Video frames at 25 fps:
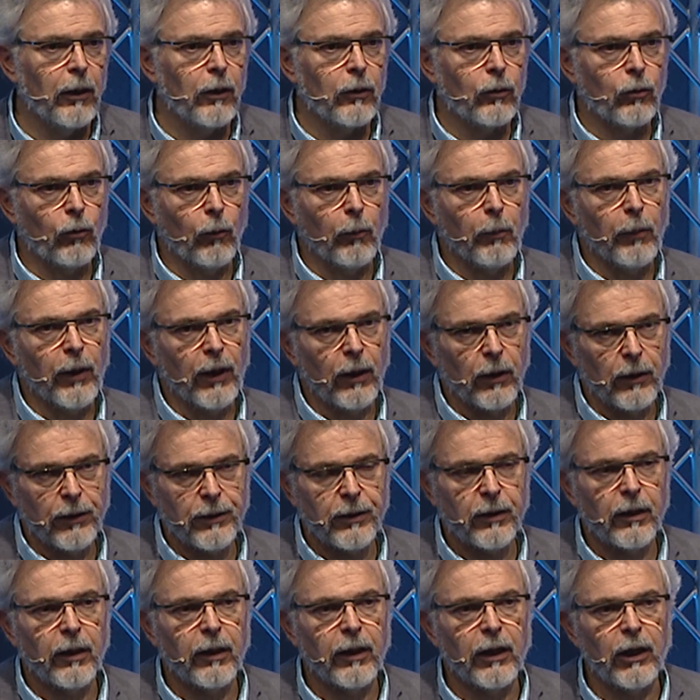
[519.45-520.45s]
to build
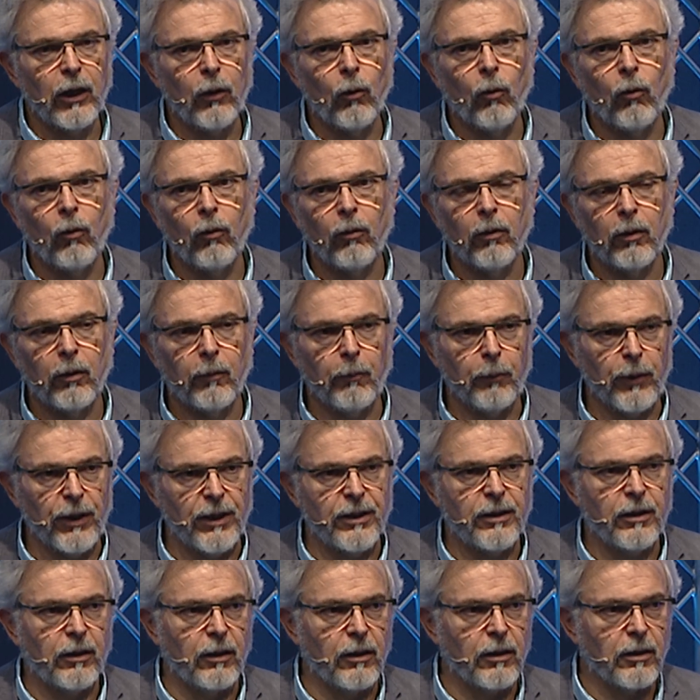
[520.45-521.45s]
new
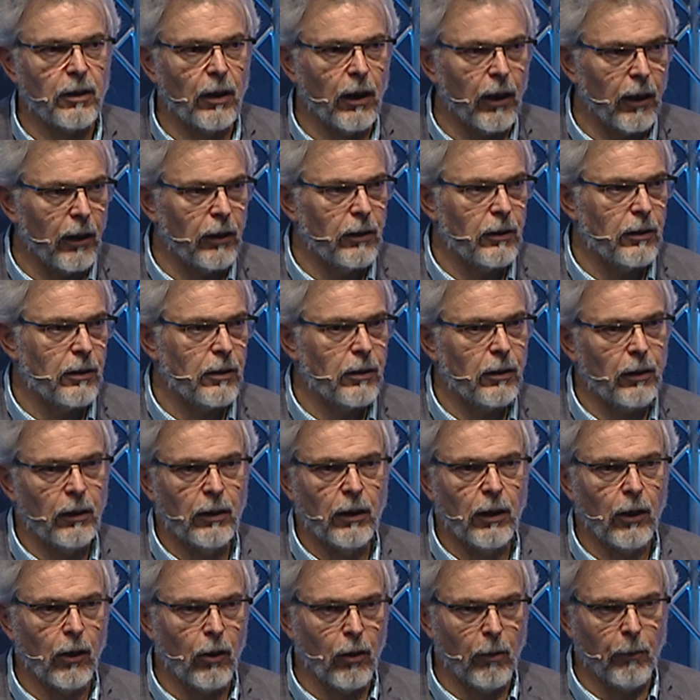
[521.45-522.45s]
business lines in
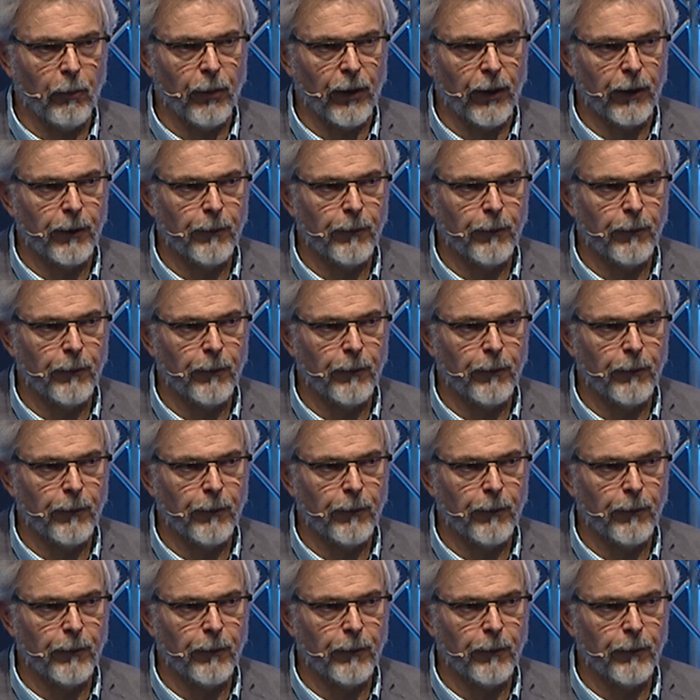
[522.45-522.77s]
the company,